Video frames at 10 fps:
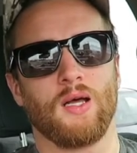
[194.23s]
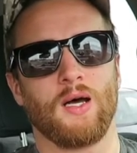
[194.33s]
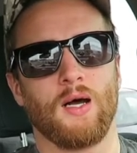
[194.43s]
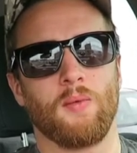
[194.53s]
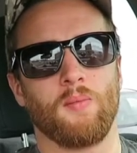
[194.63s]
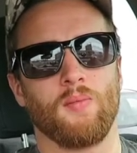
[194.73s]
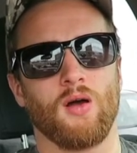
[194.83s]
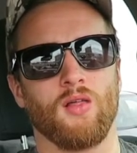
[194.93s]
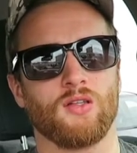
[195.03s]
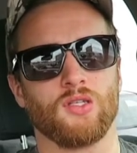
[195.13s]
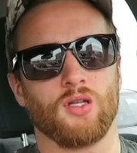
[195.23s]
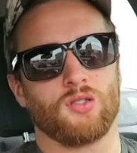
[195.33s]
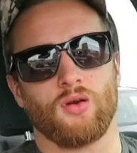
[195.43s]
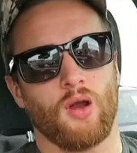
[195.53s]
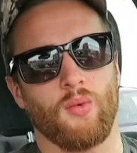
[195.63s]
um, it's, a,
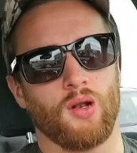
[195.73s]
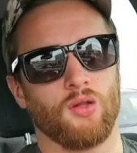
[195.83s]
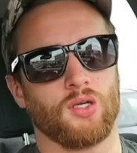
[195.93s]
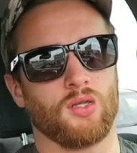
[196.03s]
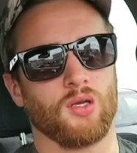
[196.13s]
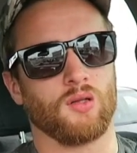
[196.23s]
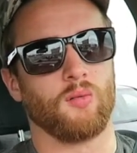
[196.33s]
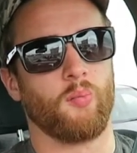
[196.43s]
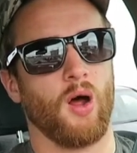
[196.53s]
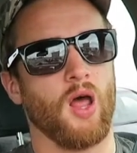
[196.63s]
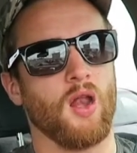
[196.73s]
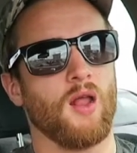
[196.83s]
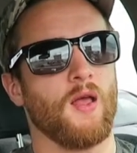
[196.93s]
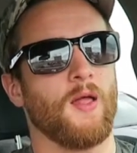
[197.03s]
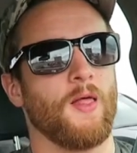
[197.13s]
it's a great way to look at things. But
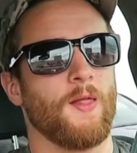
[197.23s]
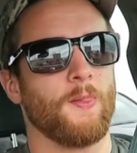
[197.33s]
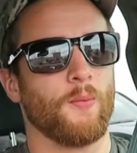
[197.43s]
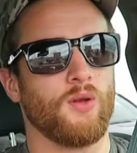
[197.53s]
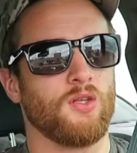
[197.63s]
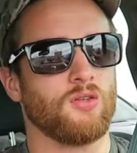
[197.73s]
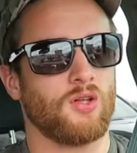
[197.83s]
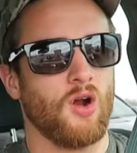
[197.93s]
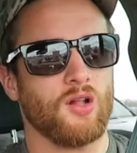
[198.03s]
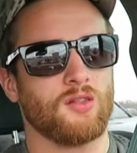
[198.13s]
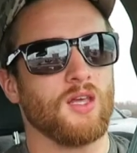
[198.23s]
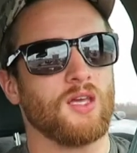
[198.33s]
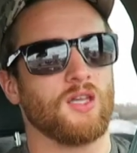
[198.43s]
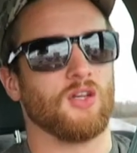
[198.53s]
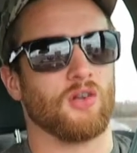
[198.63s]
when you start
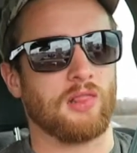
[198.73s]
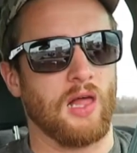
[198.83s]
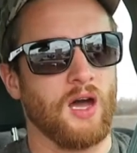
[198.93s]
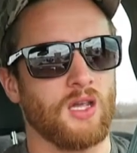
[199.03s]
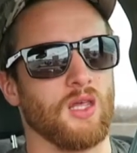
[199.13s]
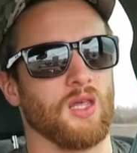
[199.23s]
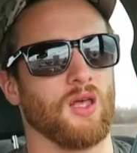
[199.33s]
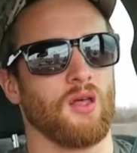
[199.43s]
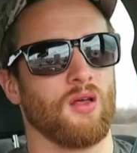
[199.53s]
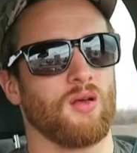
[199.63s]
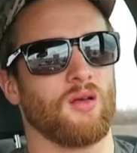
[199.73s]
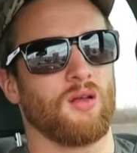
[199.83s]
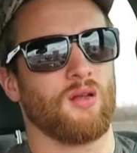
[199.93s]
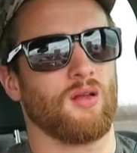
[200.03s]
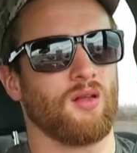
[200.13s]
thinking you're lucky,
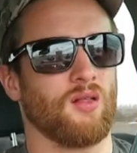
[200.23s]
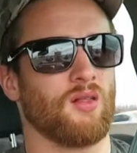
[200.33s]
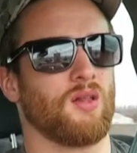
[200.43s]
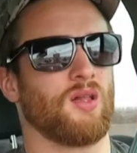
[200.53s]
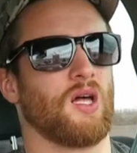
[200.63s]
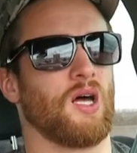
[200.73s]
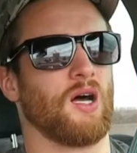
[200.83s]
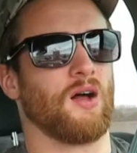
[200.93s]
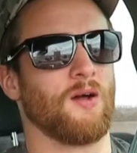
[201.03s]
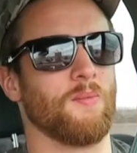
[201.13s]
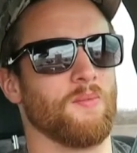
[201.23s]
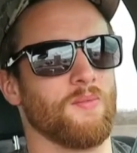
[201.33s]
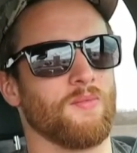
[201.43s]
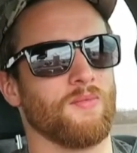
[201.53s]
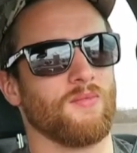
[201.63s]
um,